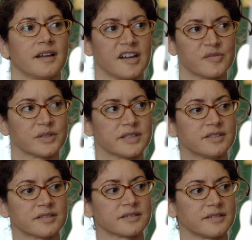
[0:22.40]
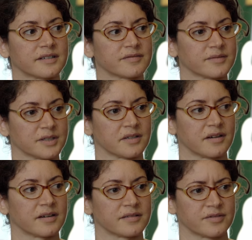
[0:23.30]
I've been teaching a lot of
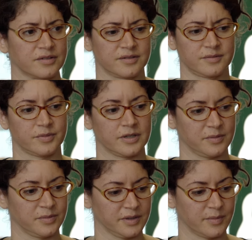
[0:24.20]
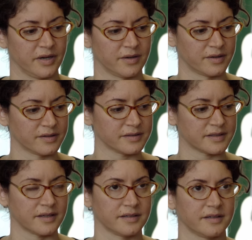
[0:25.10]
guitar for probably about 10